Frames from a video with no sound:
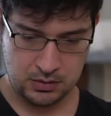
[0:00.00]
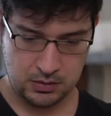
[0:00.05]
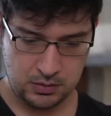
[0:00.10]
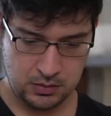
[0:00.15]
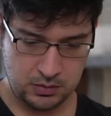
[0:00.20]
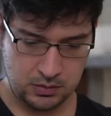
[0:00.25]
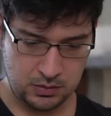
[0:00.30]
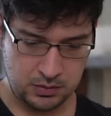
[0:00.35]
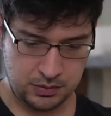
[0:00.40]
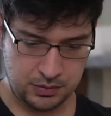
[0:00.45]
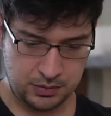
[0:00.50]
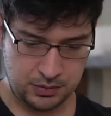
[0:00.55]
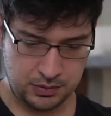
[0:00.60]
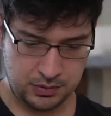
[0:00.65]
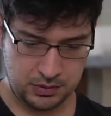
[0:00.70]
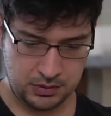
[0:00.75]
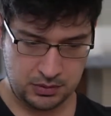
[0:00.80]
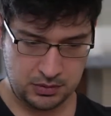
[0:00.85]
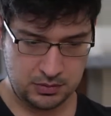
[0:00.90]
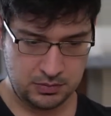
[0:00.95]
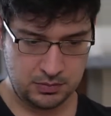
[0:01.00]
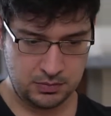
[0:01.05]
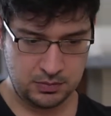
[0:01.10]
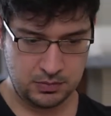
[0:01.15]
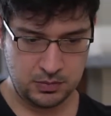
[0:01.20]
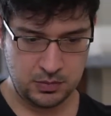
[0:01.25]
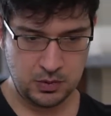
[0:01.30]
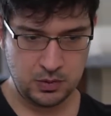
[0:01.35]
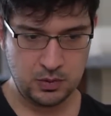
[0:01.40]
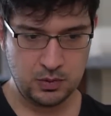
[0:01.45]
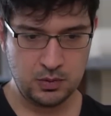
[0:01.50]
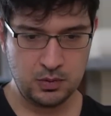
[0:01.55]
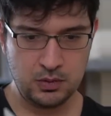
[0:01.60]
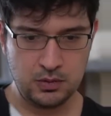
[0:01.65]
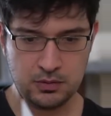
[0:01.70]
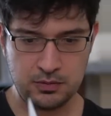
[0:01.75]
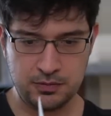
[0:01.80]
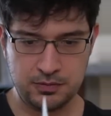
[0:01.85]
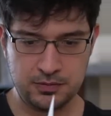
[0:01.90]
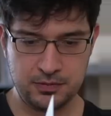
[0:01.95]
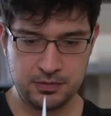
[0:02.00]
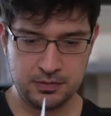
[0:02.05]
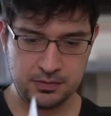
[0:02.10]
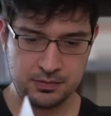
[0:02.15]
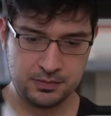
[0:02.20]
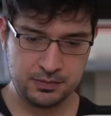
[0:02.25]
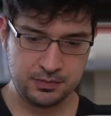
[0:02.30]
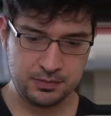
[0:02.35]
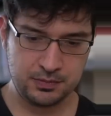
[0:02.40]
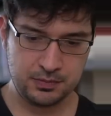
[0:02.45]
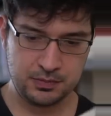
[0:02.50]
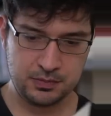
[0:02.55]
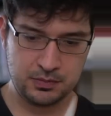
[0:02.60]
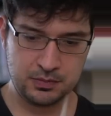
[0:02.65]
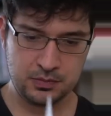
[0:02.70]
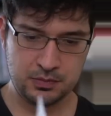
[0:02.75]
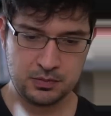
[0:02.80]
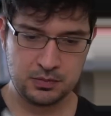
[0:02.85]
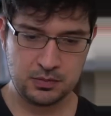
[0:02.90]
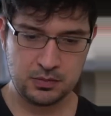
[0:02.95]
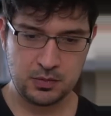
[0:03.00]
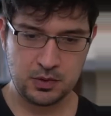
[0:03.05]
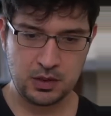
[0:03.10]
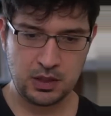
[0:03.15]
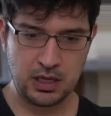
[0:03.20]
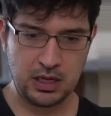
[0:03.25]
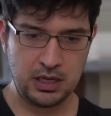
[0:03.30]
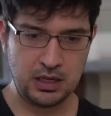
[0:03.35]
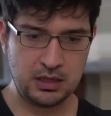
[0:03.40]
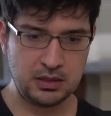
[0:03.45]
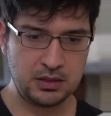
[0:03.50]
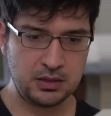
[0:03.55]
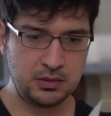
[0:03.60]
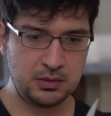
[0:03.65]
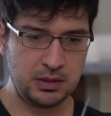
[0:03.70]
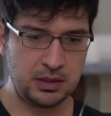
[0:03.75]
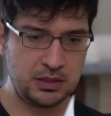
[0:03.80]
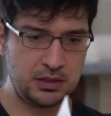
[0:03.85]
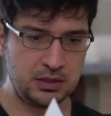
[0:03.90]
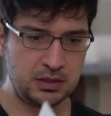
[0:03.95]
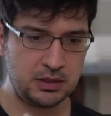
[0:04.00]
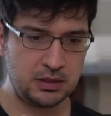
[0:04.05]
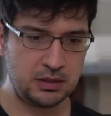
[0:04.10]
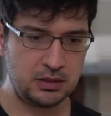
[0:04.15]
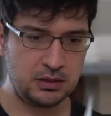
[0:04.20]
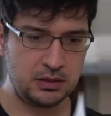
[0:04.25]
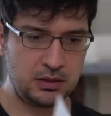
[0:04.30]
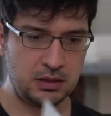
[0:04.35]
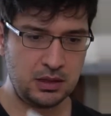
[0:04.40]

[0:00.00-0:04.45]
Oof. Okay, integration.